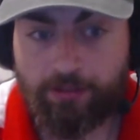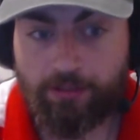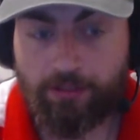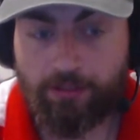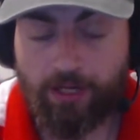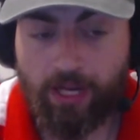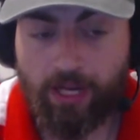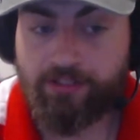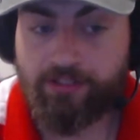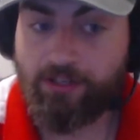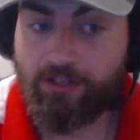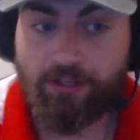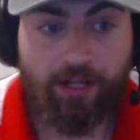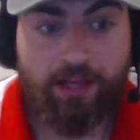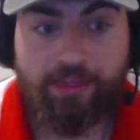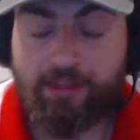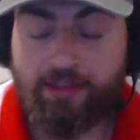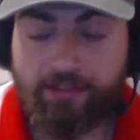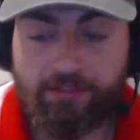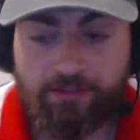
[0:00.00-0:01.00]
I
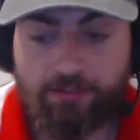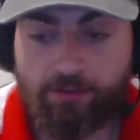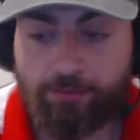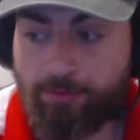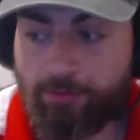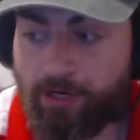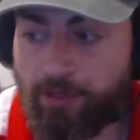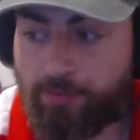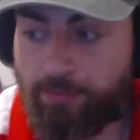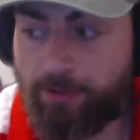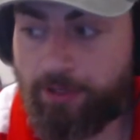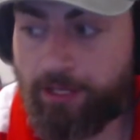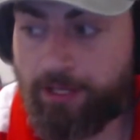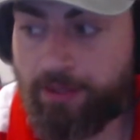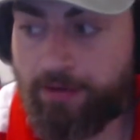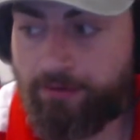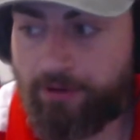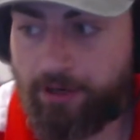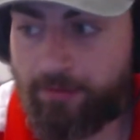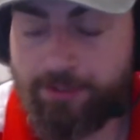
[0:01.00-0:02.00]
think Rugby